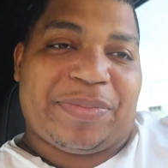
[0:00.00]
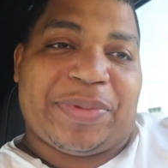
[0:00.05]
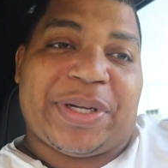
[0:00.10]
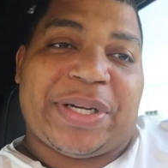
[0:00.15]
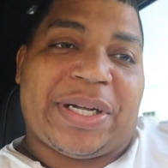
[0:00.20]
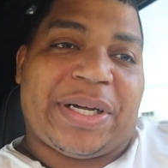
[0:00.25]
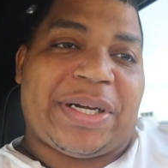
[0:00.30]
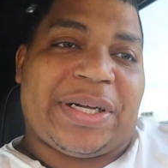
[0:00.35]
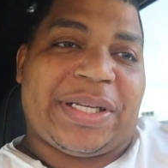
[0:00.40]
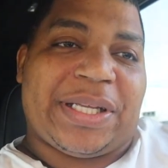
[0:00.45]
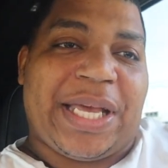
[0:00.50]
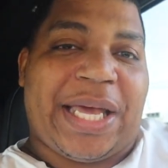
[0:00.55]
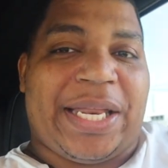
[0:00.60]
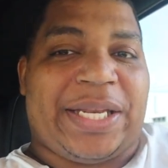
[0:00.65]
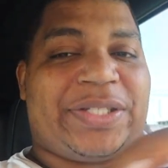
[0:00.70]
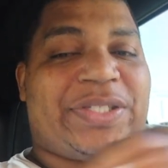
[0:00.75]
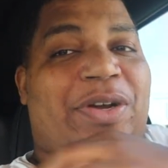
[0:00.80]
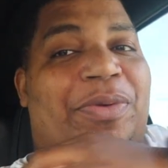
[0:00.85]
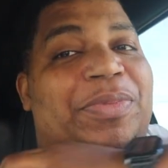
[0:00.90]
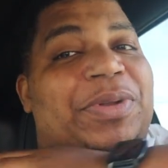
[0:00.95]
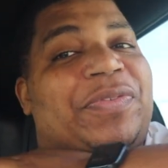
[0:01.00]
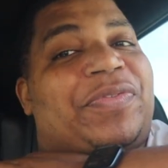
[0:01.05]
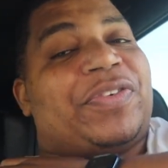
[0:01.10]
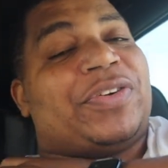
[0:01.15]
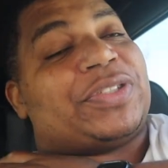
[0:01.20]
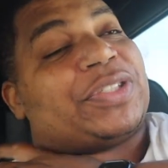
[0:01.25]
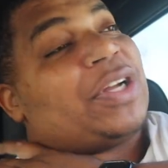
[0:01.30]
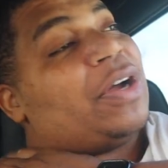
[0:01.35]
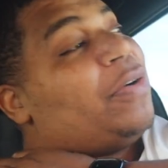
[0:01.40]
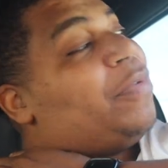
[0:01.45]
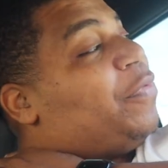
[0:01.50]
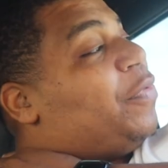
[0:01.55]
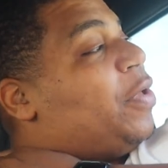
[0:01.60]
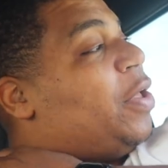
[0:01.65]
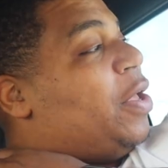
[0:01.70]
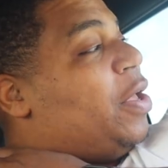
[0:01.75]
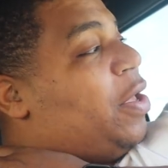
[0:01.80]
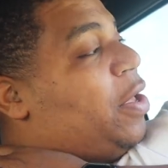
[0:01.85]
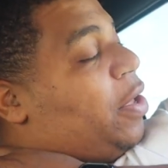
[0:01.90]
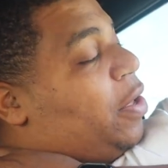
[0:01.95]
But uh, yeah, it's gonna be the first car
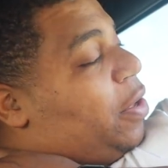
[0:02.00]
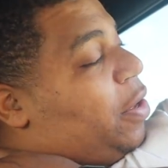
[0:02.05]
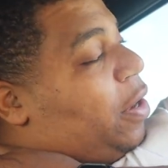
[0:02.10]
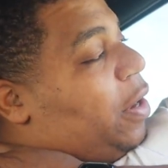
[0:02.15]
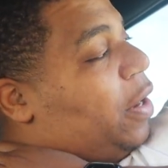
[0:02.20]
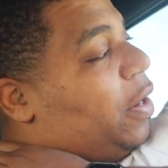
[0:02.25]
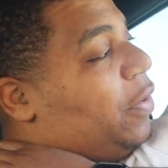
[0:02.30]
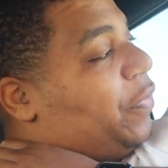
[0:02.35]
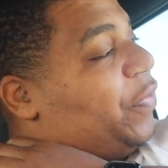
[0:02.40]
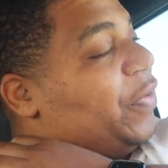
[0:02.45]
uh,